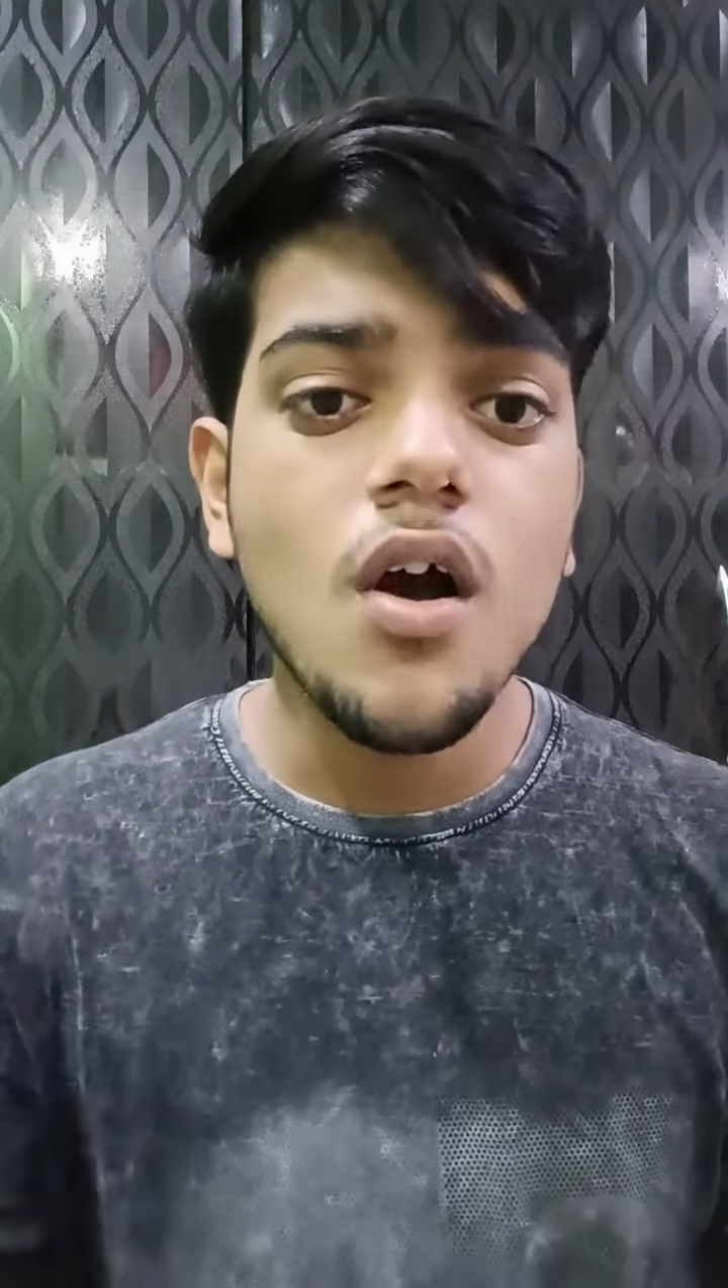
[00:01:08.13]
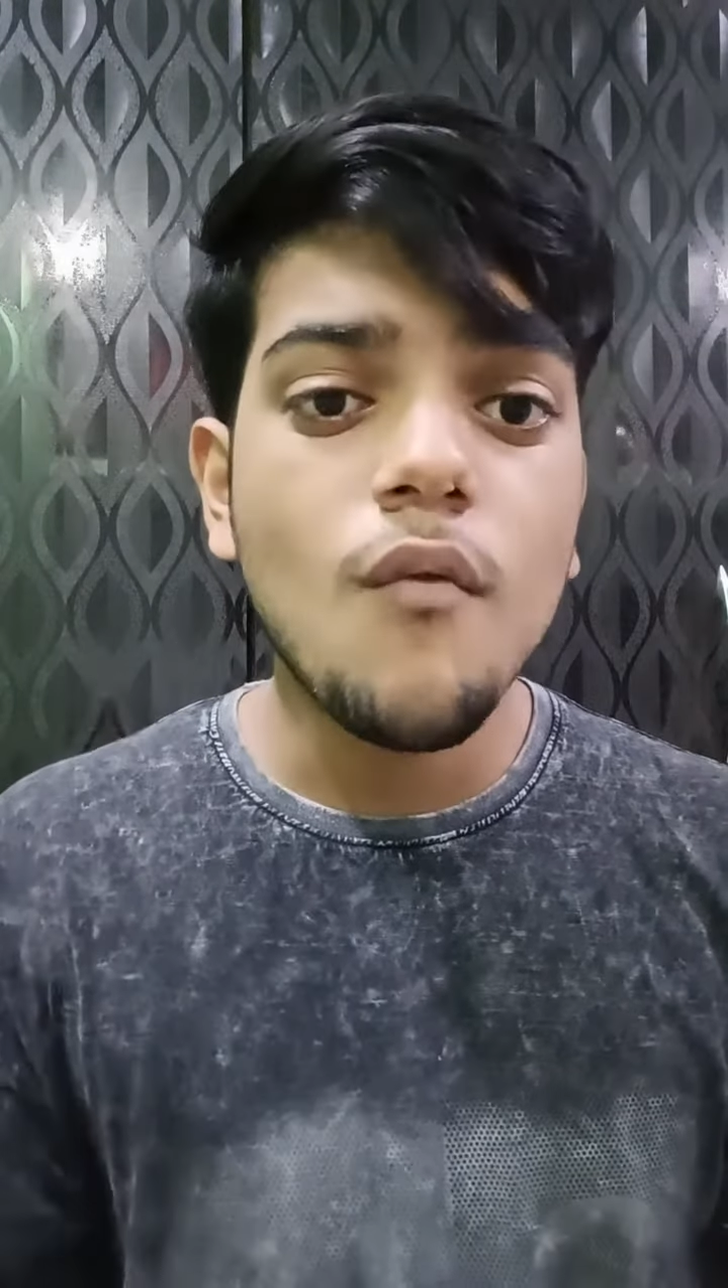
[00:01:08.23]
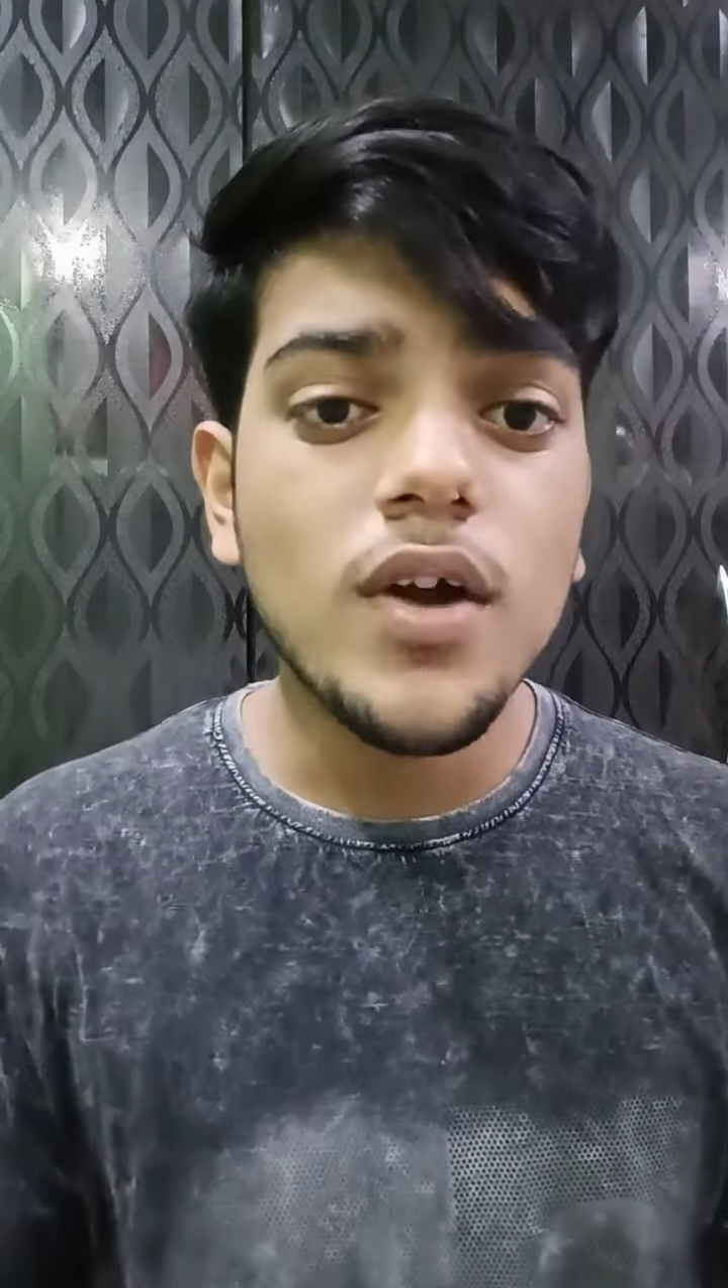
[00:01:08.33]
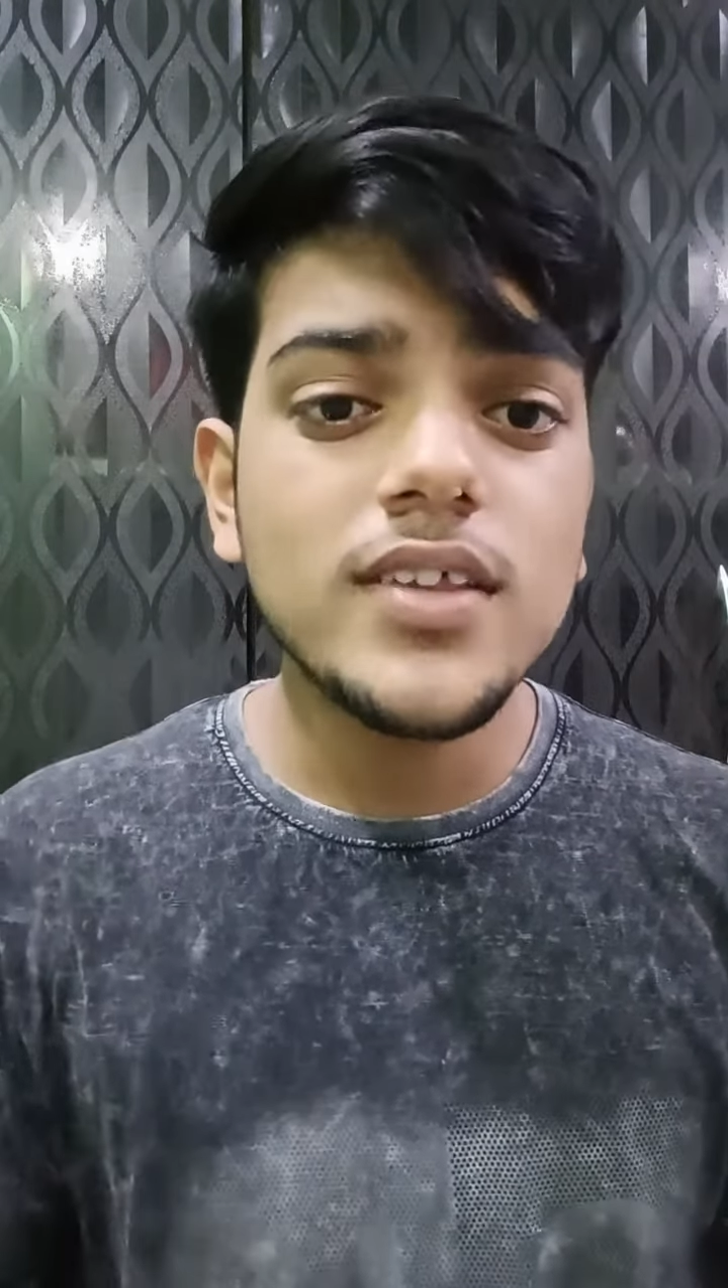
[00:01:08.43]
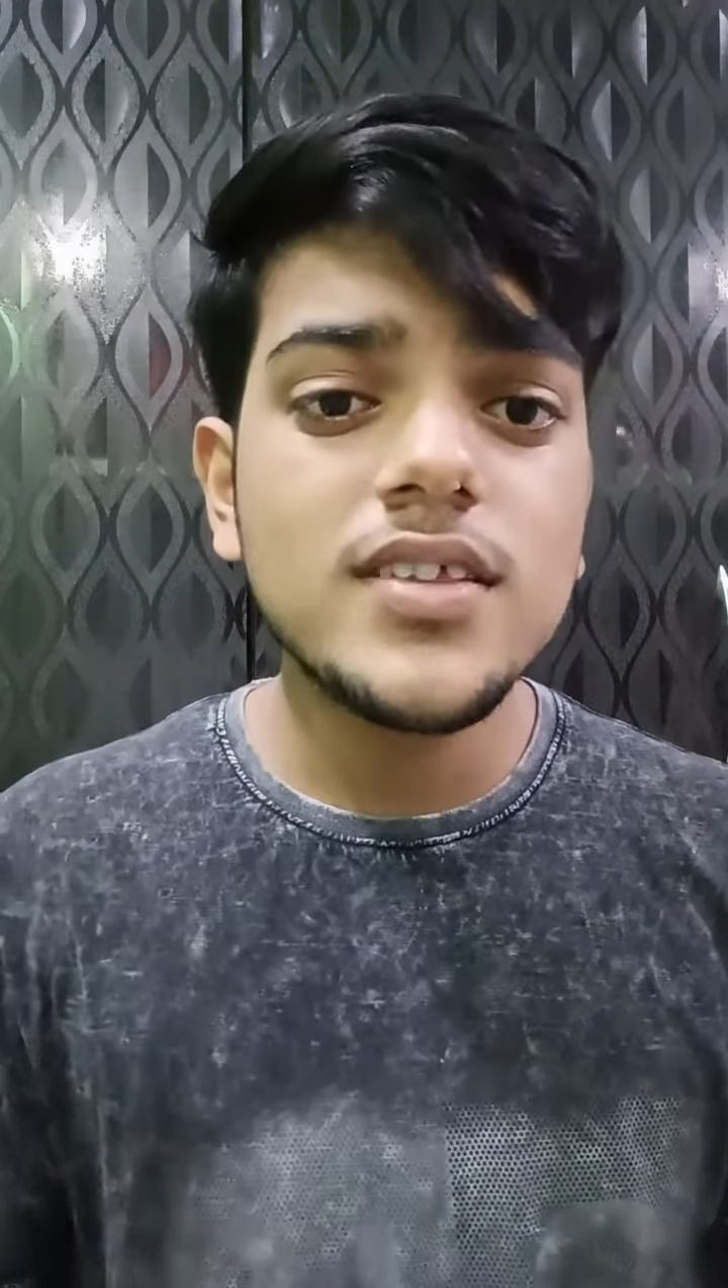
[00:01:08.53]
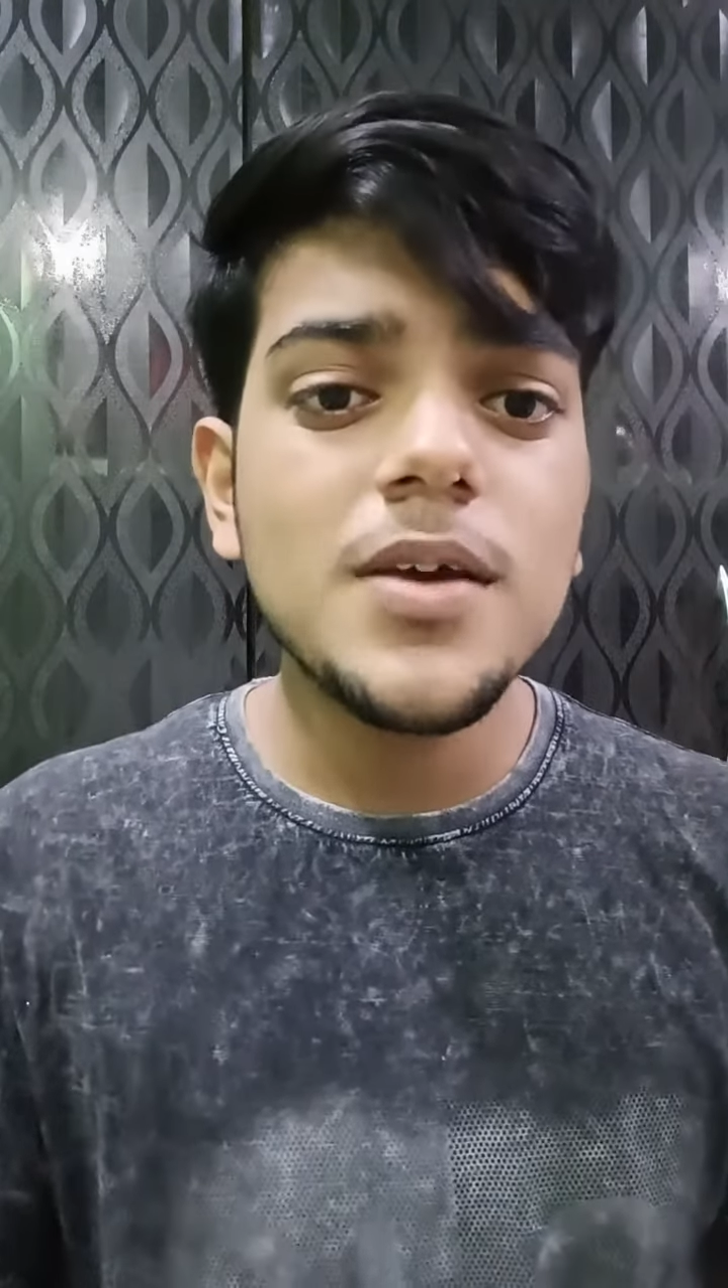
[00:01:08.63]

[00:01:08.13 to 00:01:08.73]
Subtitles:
What is the